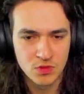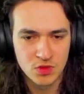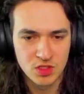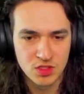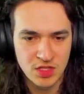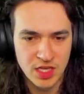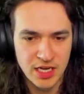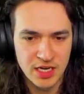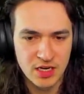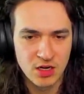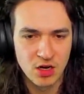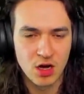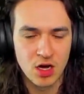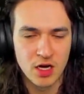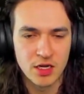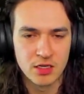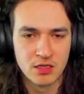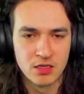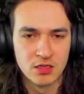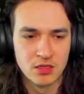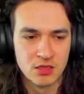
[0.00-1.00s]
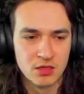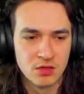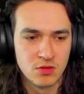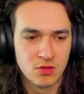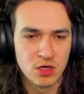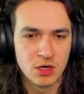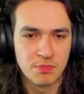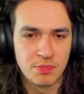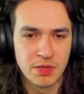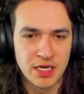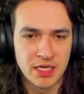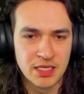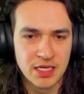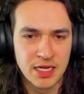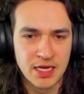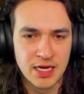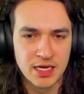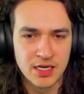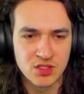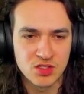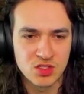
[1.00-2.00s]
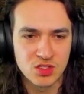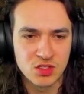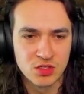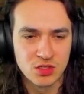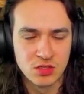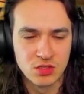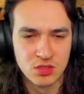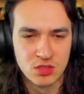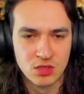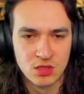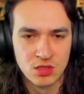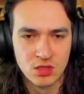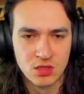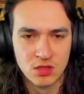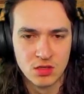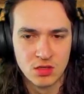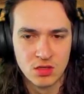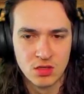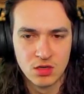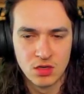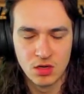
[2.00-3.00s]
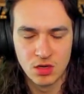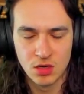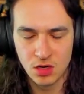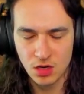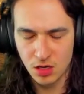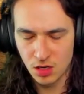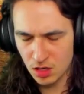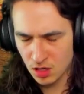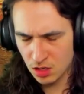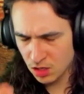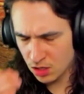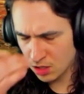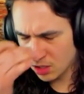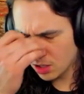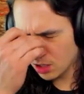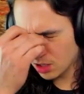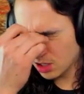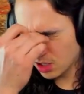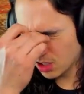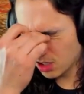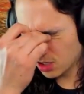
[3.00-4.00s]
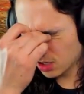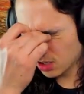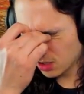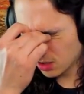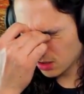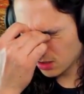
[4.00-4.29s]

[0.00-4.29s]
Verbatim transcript: Thank God. What a pain in the ass. Oh.